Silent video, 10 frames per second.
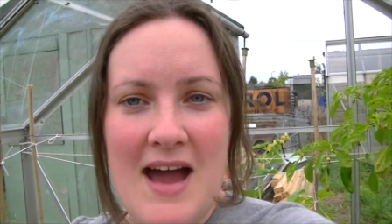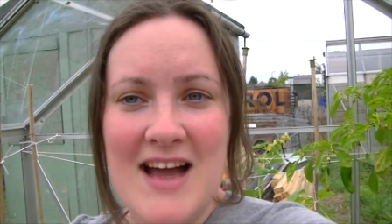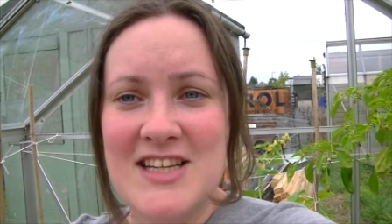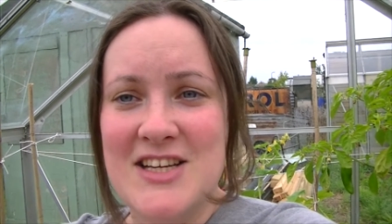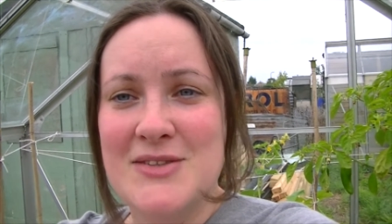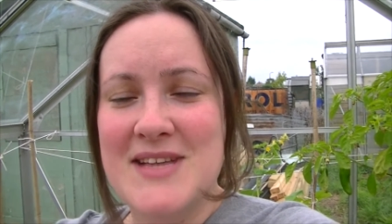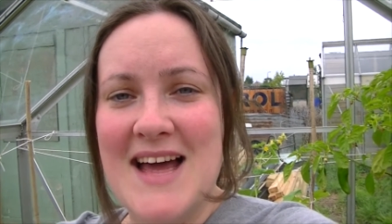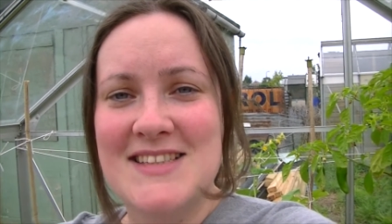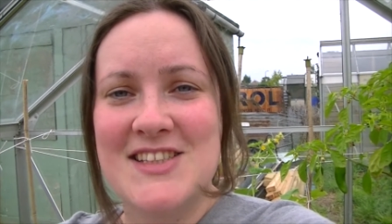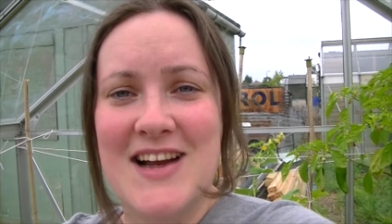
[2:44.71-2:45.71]
actually use
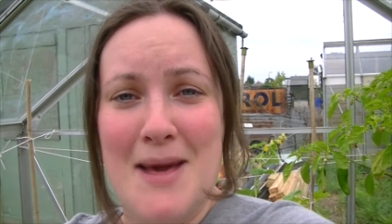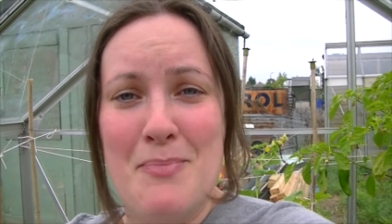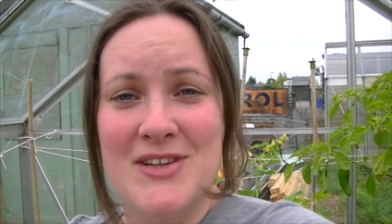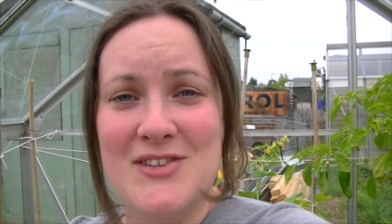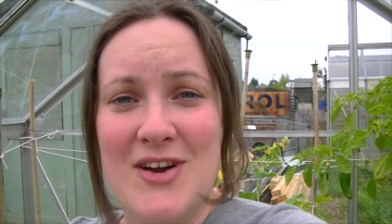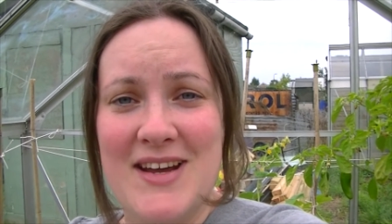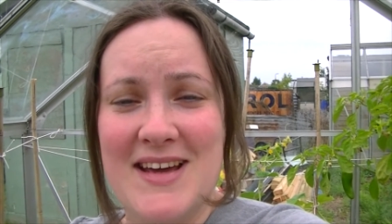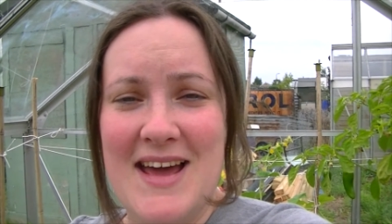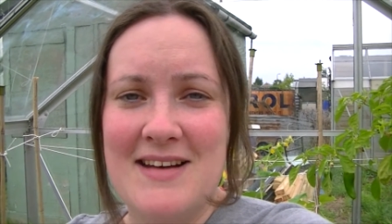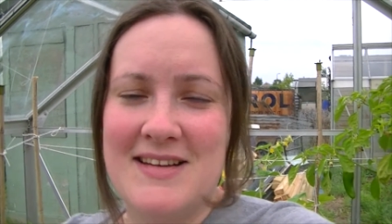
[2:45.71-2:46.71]
hedge clippers on
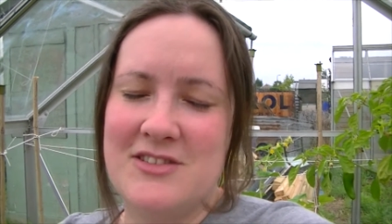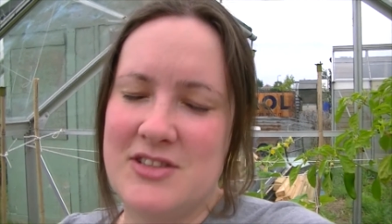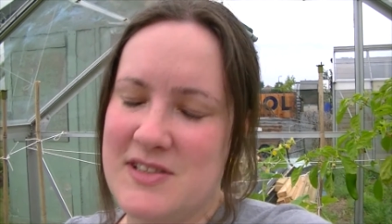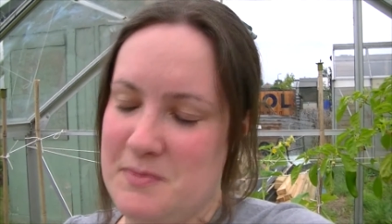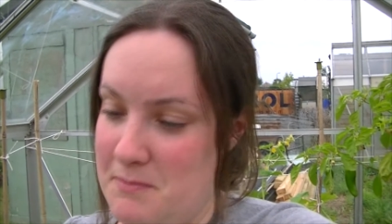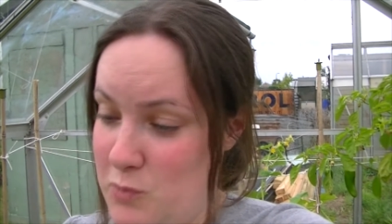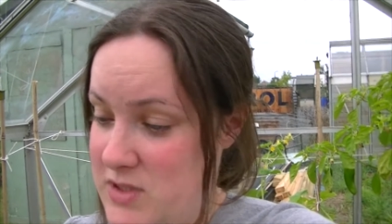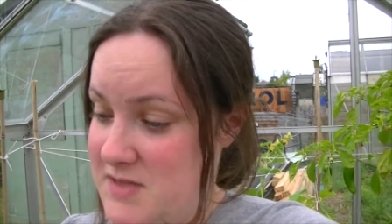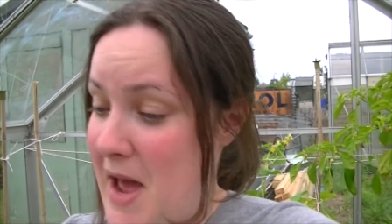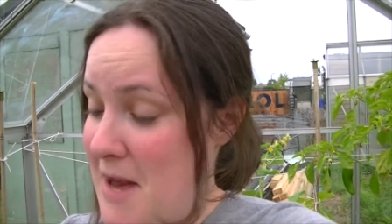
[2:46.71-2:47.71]
it and it just
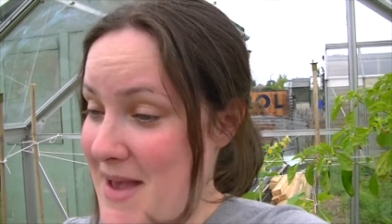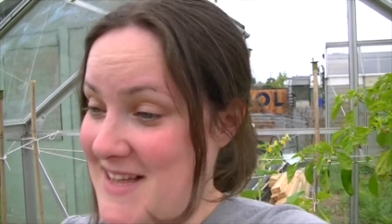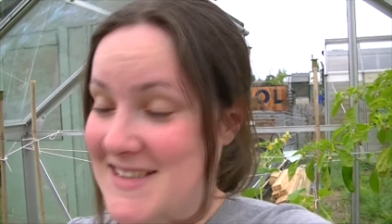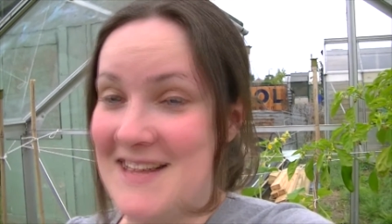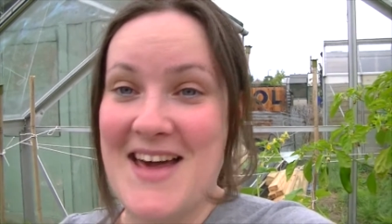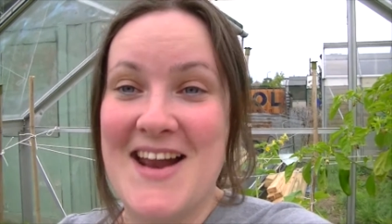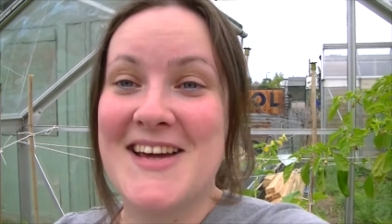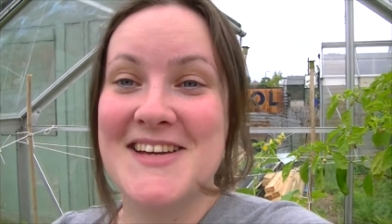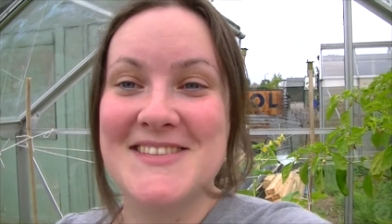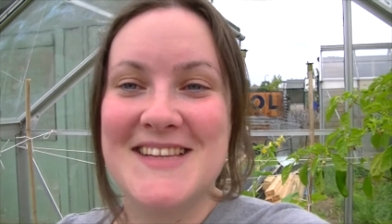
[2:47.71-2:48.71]
would smell amazing, and then I
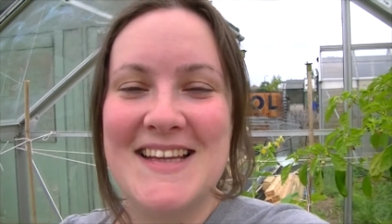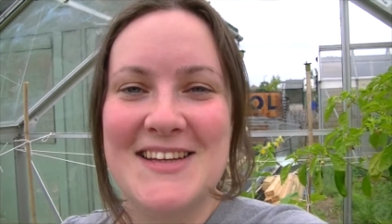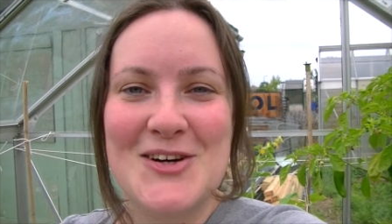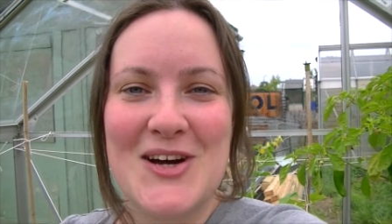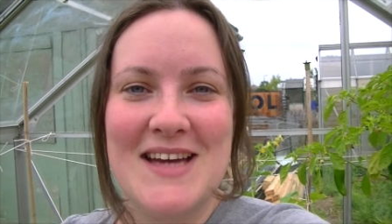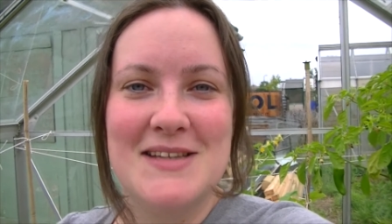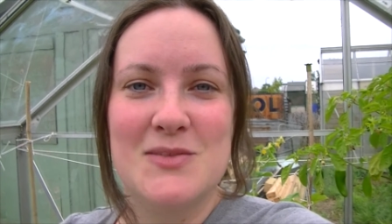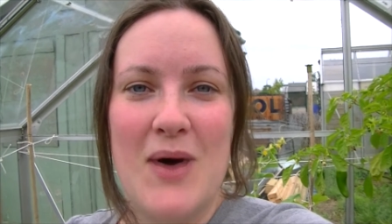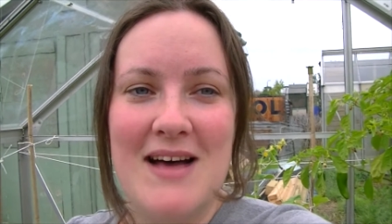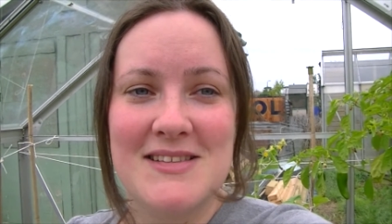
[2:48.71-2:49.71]
can use it in the cooking
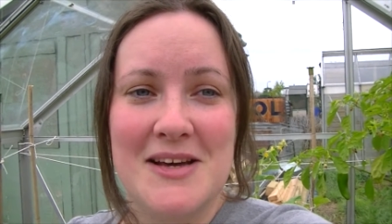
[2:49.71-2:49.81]
as well.